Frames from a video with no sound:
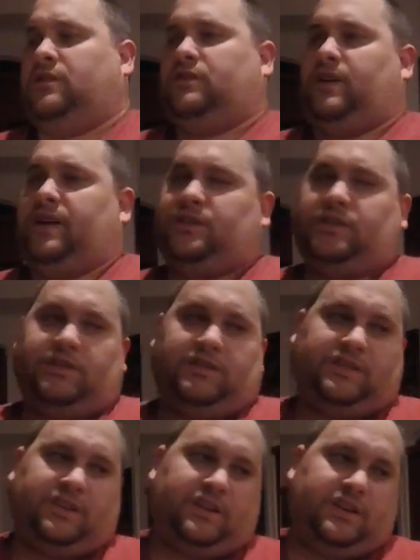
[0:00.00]
So as you can
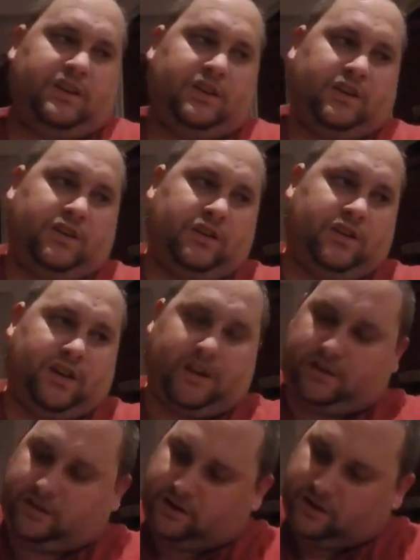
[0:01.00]
see, you
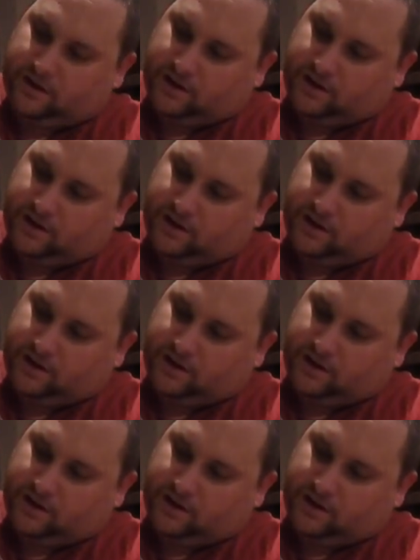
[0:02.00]
get